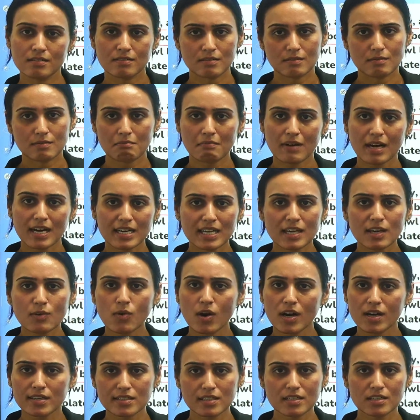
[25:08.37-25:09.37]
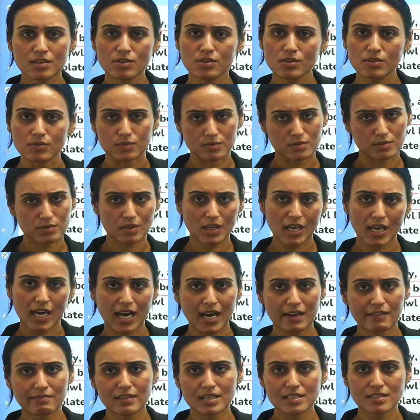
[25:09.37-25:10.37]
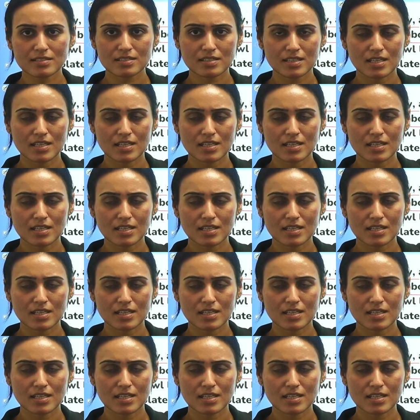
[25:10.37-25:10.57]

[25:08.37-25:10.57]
muddy water, no? You have this